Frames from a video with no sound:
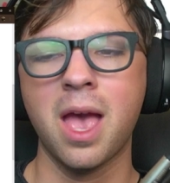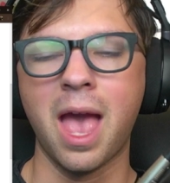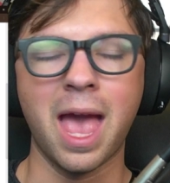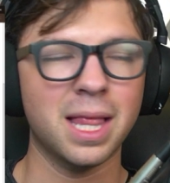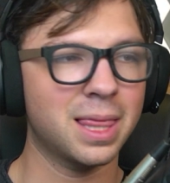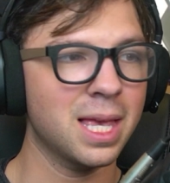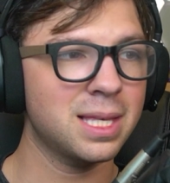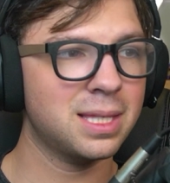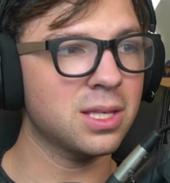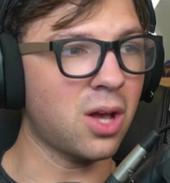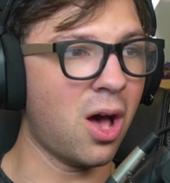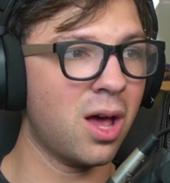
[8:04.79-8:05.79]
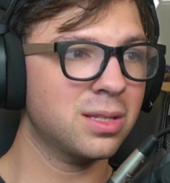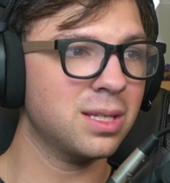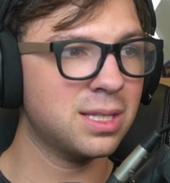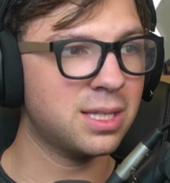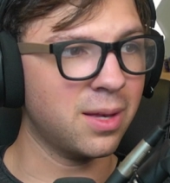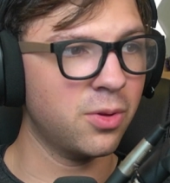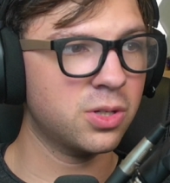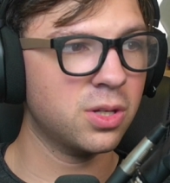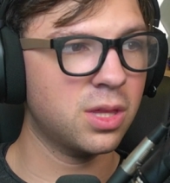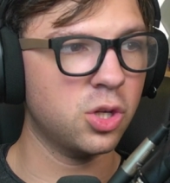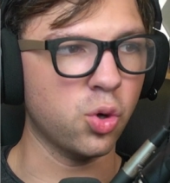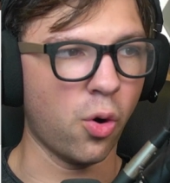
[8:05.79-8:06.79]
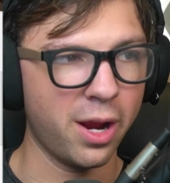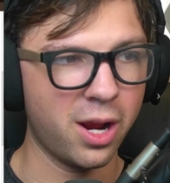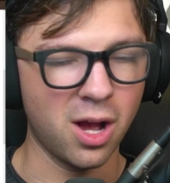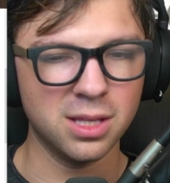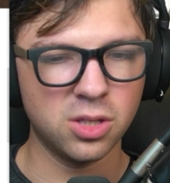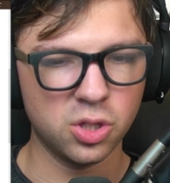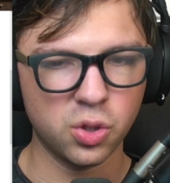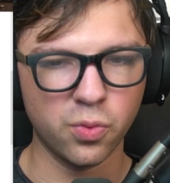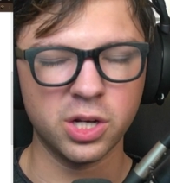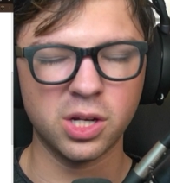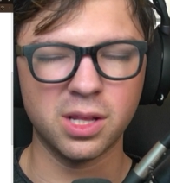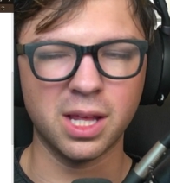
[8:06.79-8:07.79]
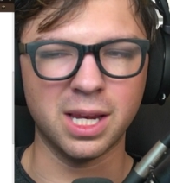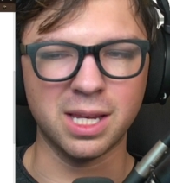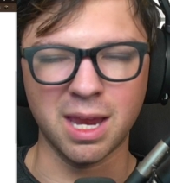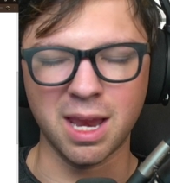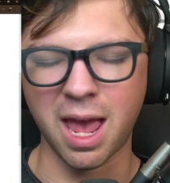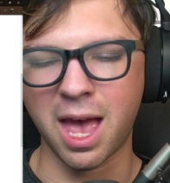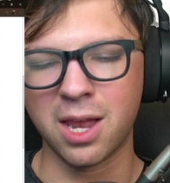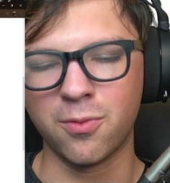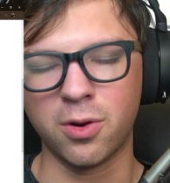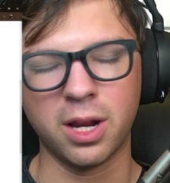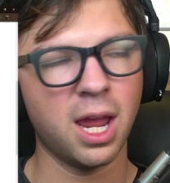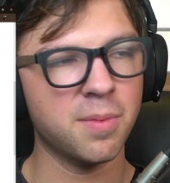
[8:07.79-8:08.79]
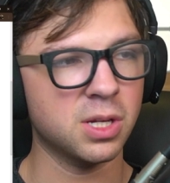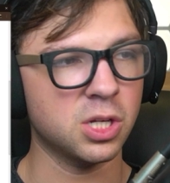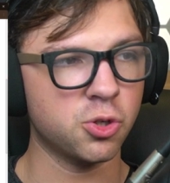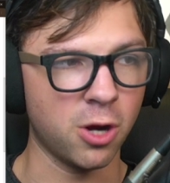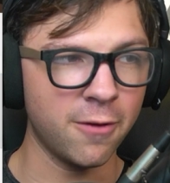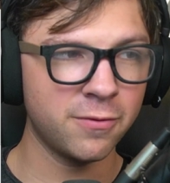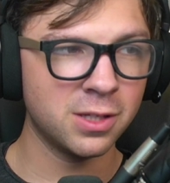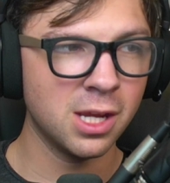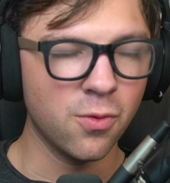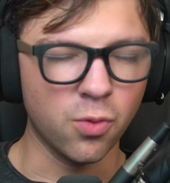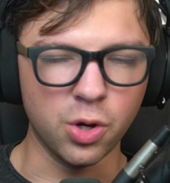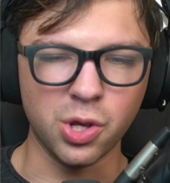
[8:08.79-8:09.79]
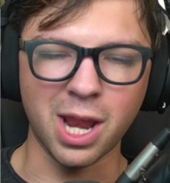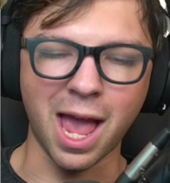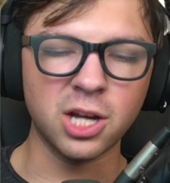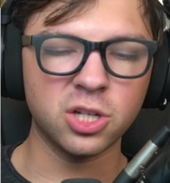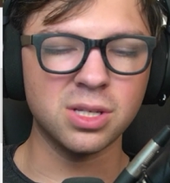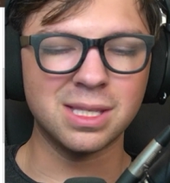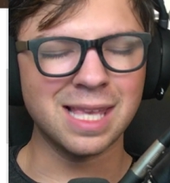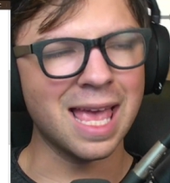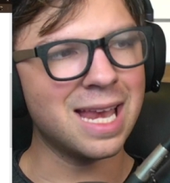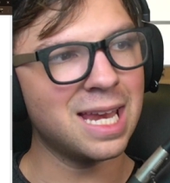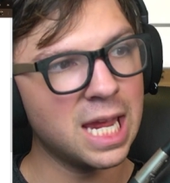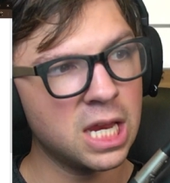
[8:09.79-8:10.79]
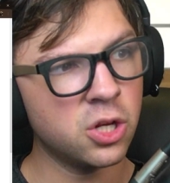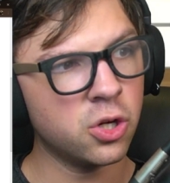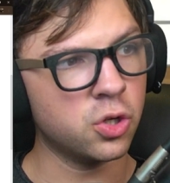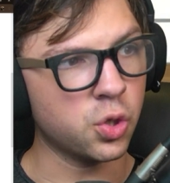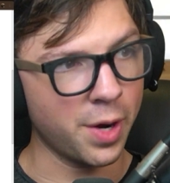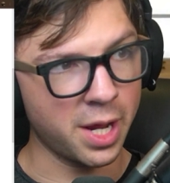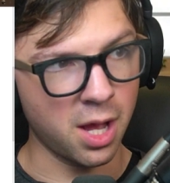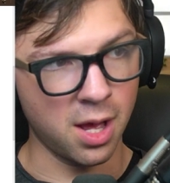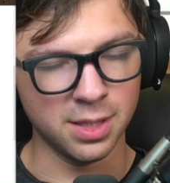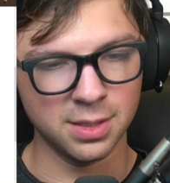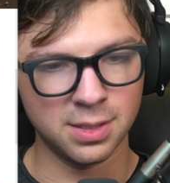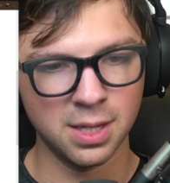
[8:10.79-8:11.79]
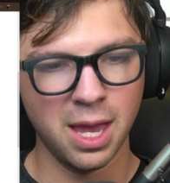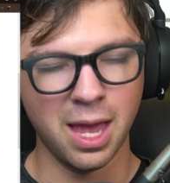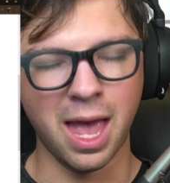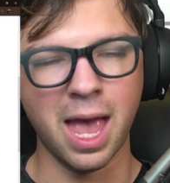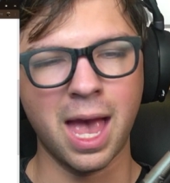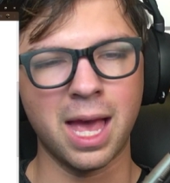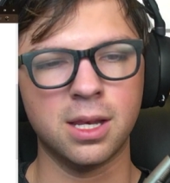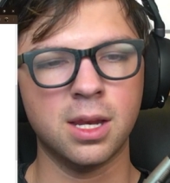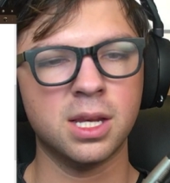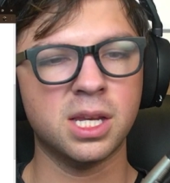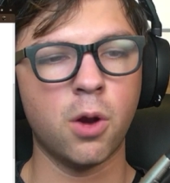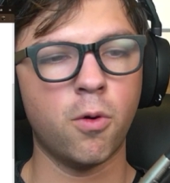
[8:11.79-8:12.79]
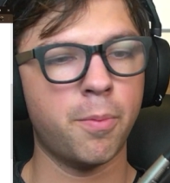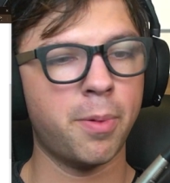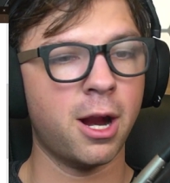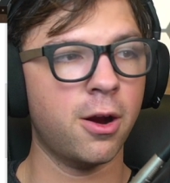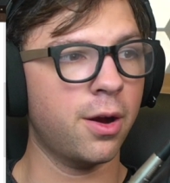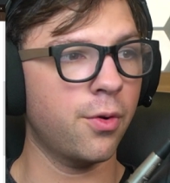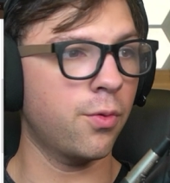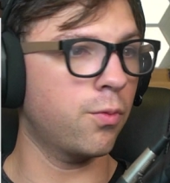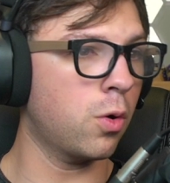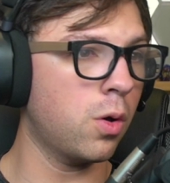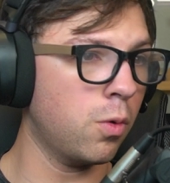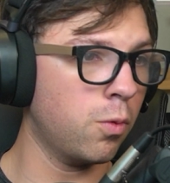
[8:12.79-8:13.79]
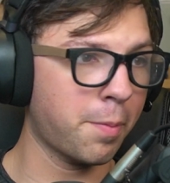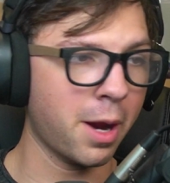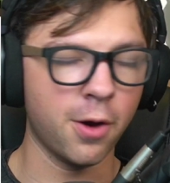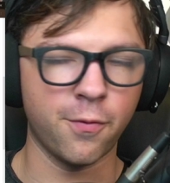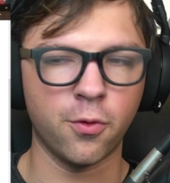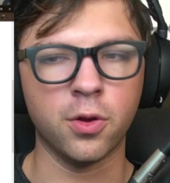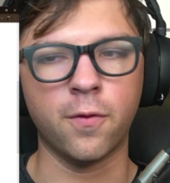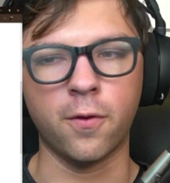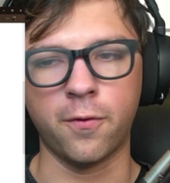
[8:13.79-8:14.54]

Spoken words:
And this is honestly similar to the Joy-Con situation that it had when it came to Drift, where you could actually send in your Joy-Cons and Nintendo will repair it for you for